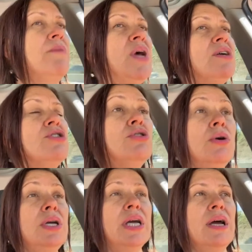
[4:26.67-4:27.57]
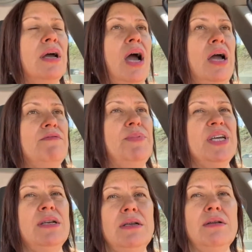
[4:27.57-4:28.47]
I'm not condoning it. I've
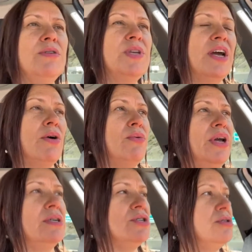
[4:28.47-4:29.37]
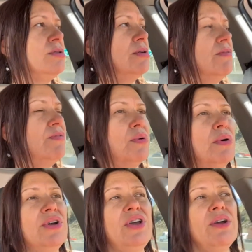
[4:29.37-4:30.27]
been extremely outraged
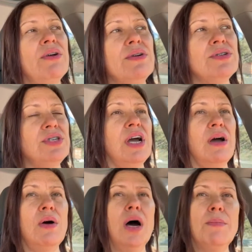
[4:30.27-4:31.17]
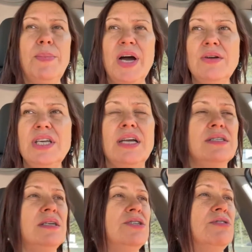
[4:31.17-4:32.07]
for years now about the
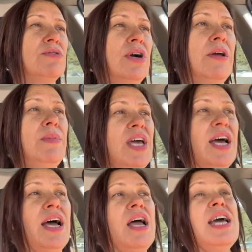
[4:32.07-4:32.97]
annexation of Crimea,